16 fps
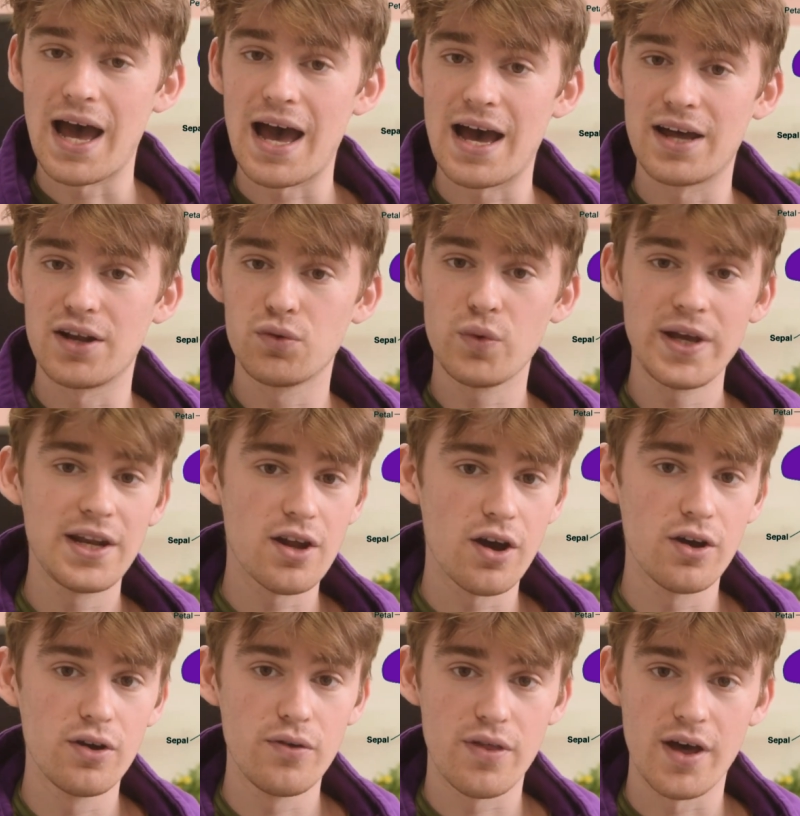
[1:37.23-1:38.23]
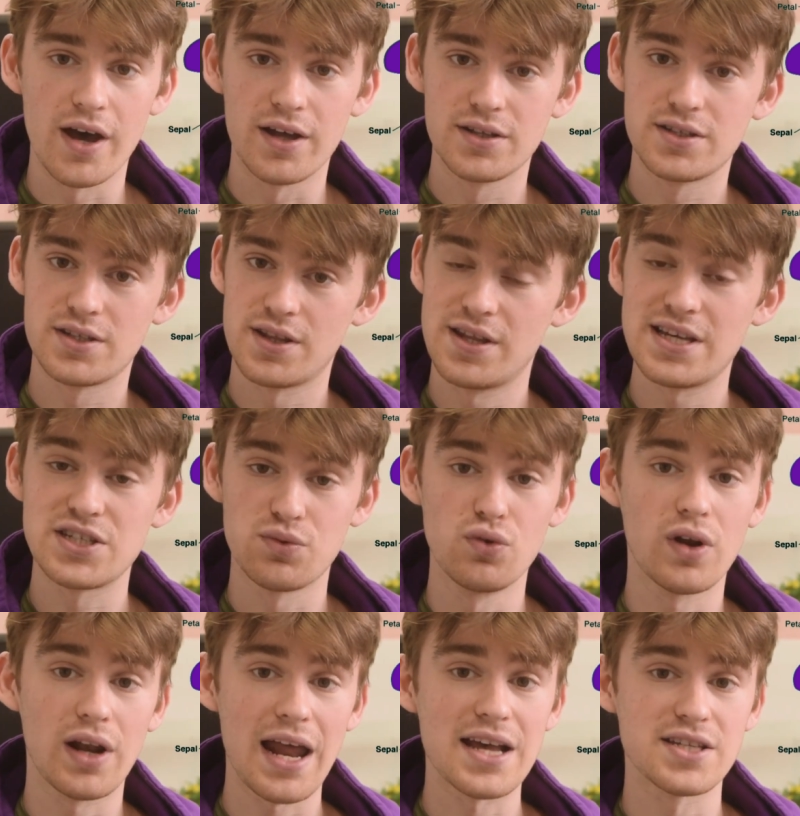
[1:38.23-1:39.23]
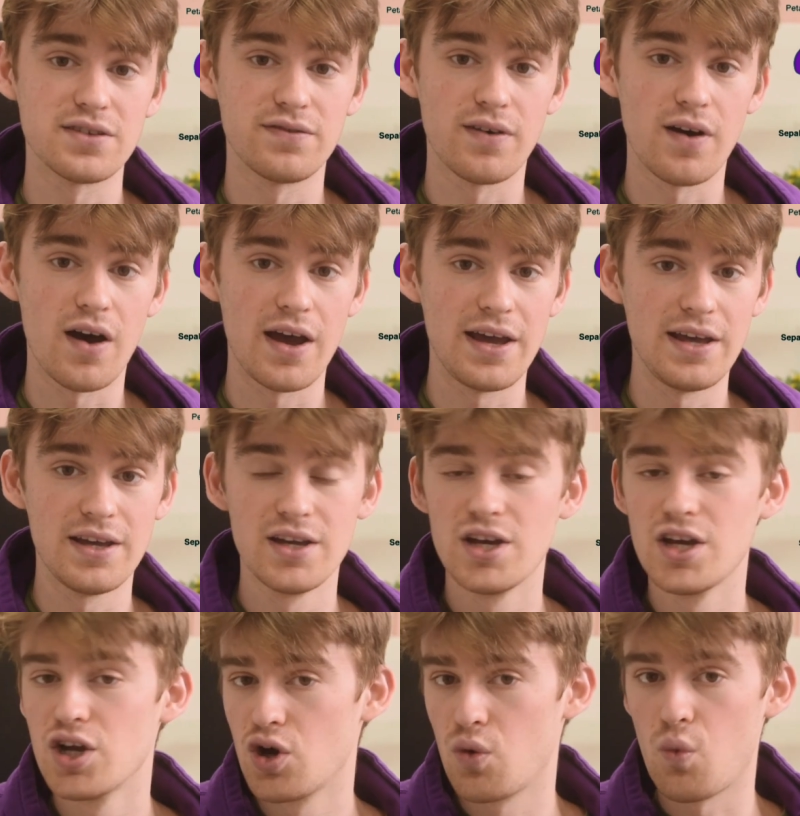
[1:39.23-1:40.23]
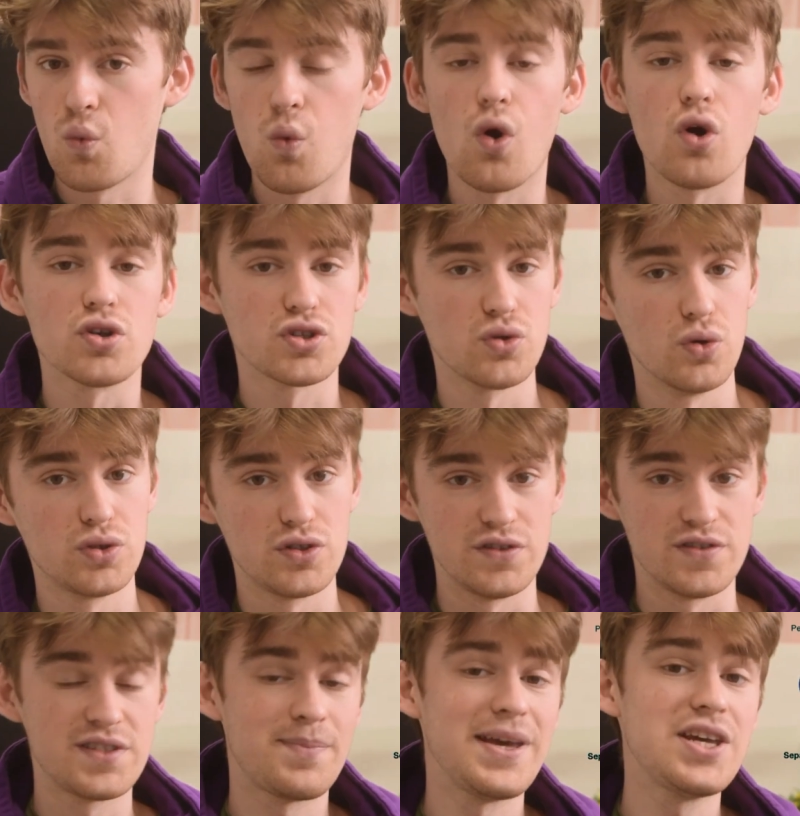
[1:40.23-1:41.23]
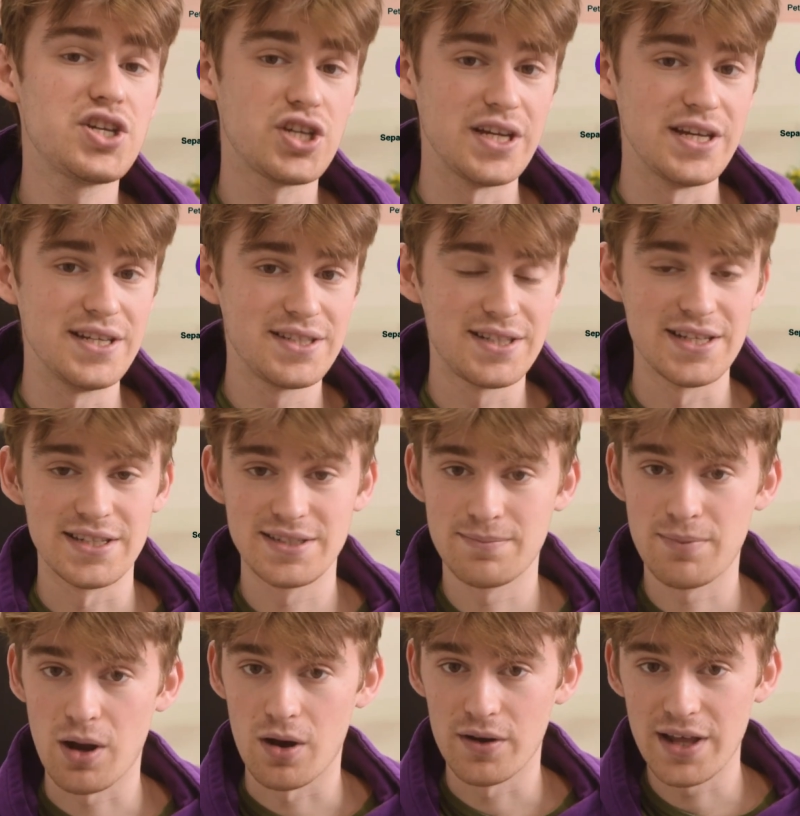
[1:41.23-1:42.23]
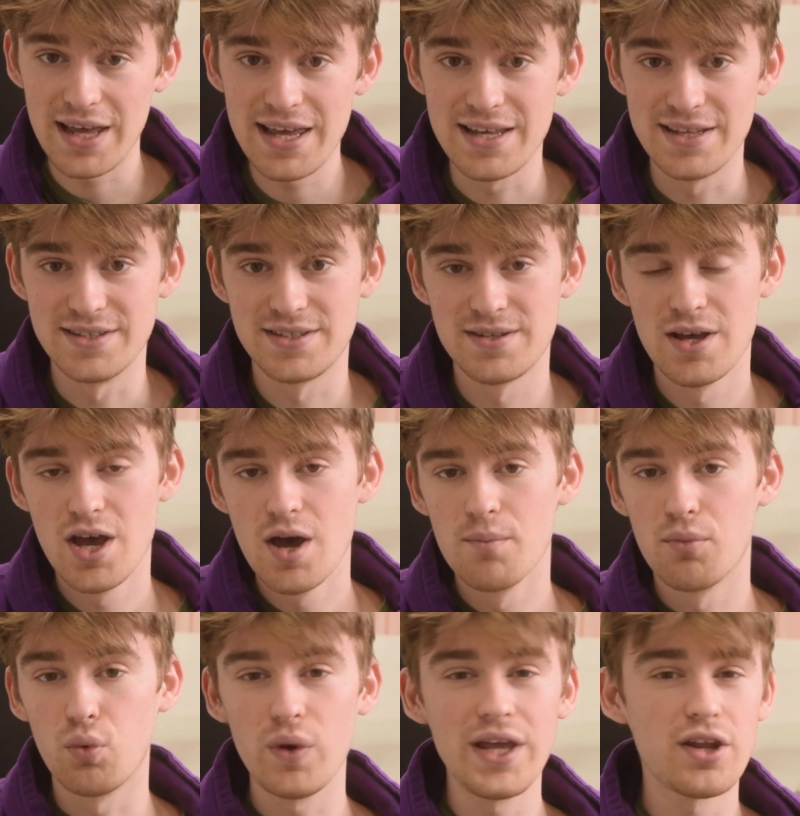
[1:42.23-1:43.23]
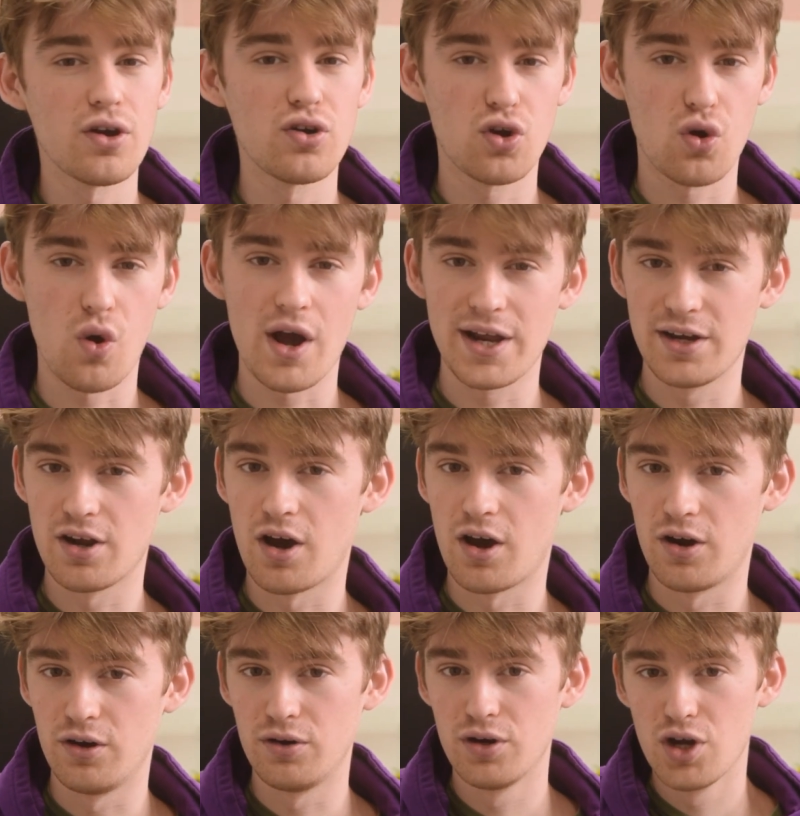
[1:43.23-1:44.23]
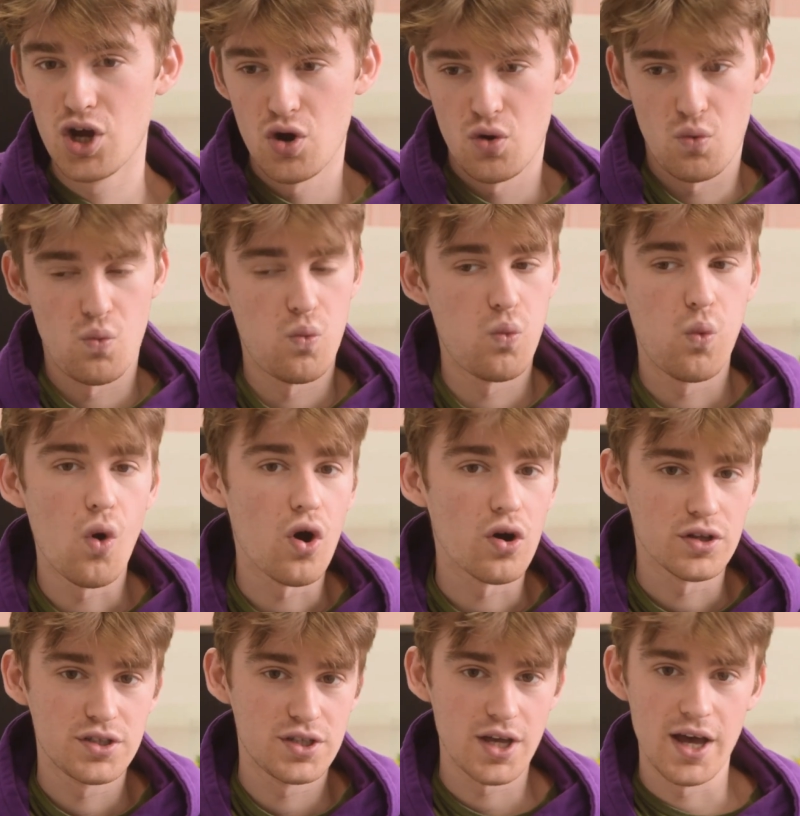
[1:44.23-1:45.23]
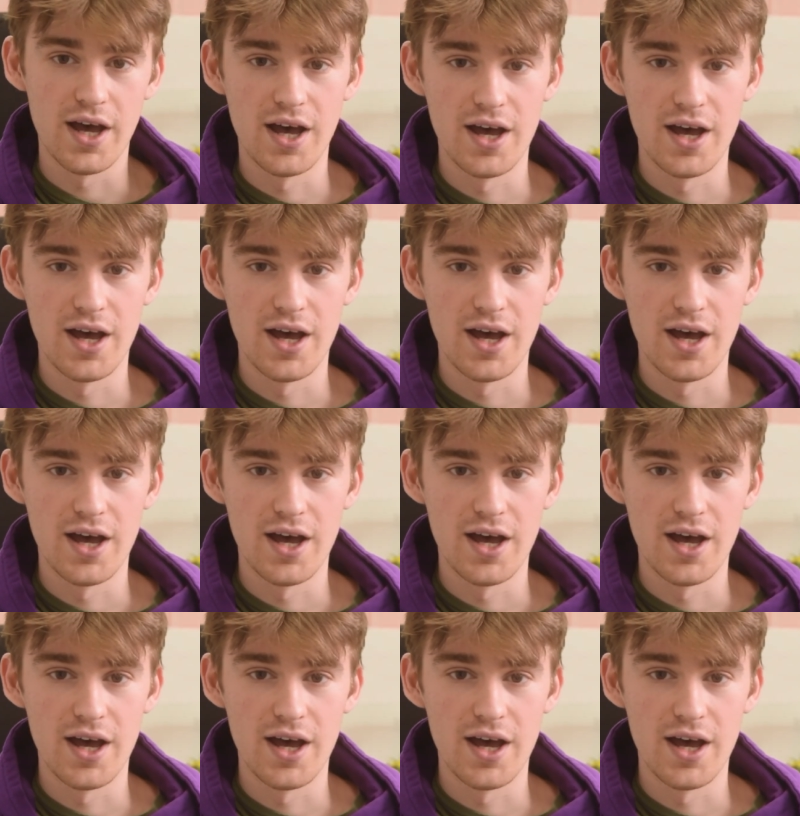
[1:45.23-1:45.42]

and we know that this will classify what sort of species this plant is, but we don't quite know what